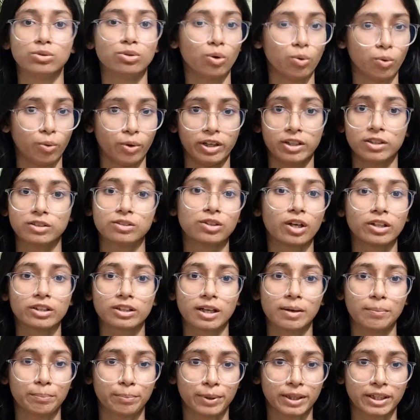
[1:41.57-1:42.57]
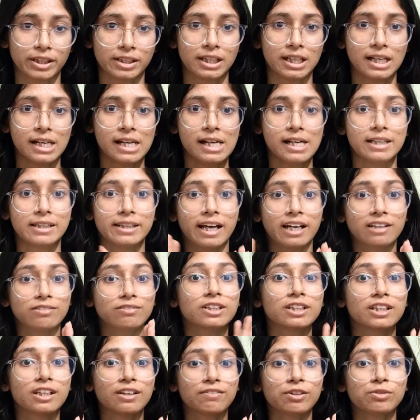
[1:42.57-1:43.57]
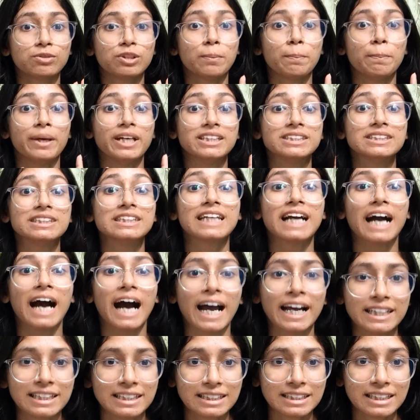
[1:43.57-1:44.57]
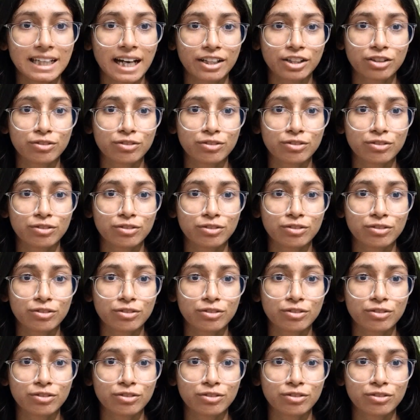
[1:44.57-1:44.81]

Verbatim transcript: No, it is not complete. That will give you the basic idea.